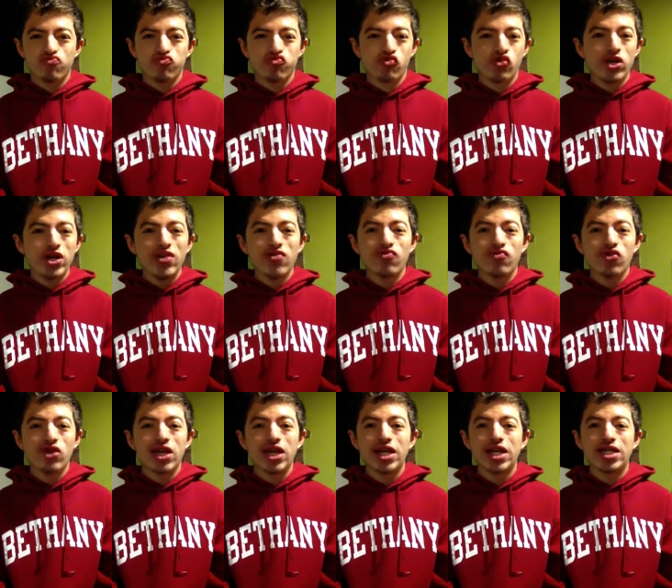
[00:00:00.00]
really,
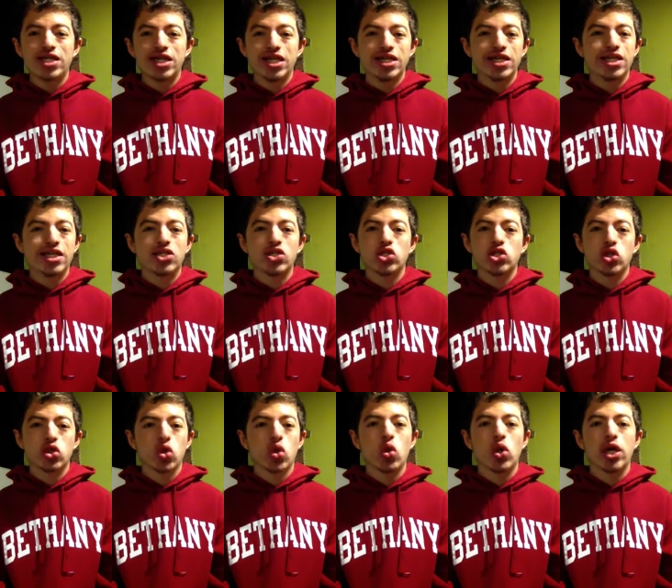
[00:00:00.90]
really did
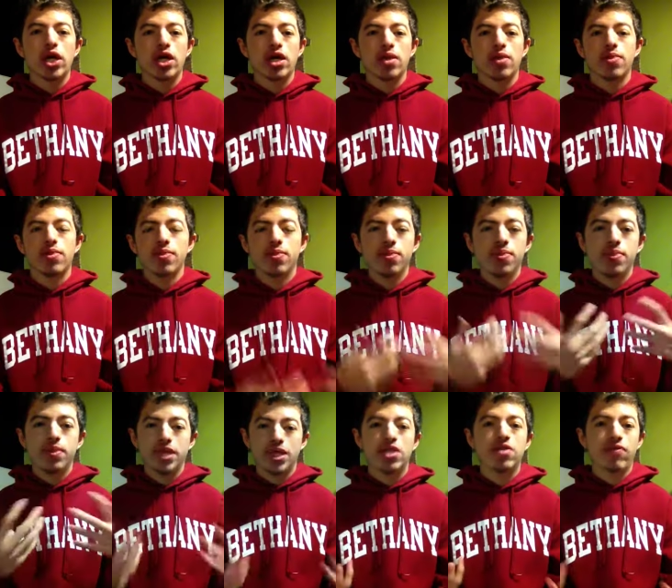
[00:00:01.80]
enjoy
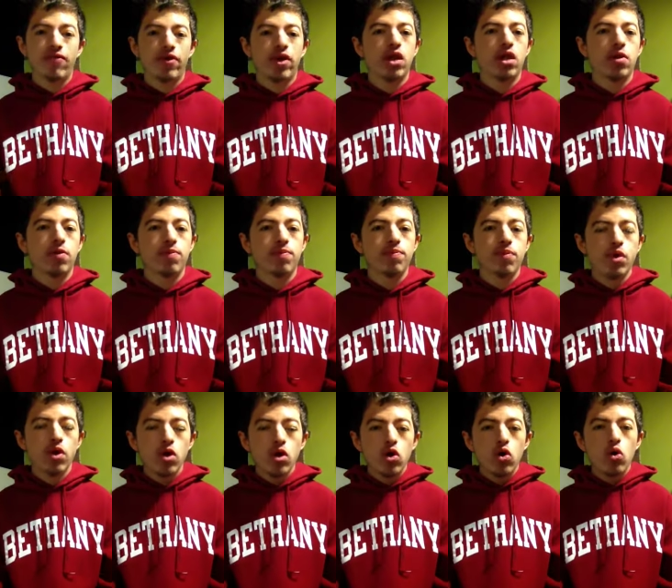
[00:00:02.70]
this film.
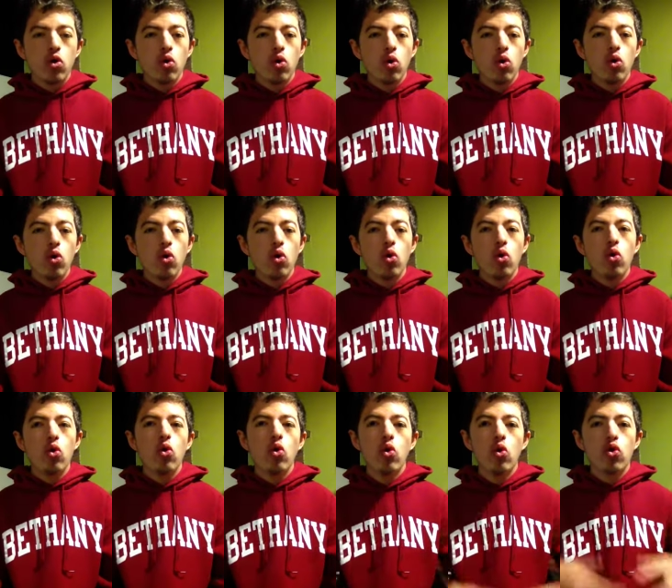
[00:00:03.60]

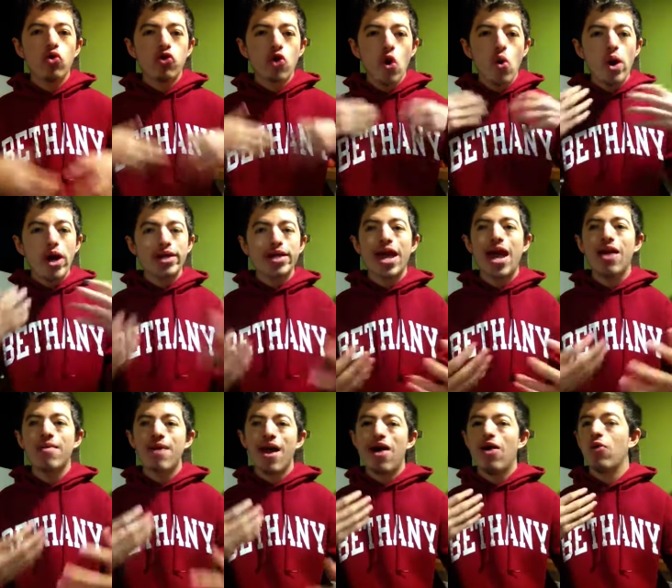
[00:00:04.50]
Although I
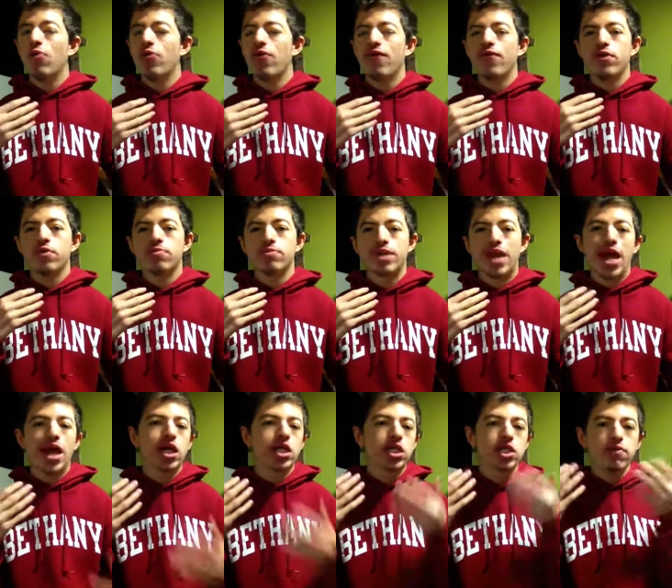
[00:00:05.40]
came out of the film
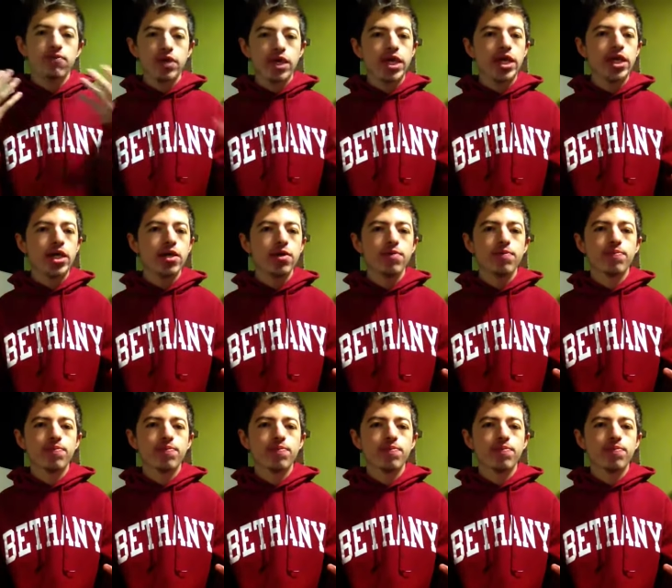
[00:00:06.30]
negatively,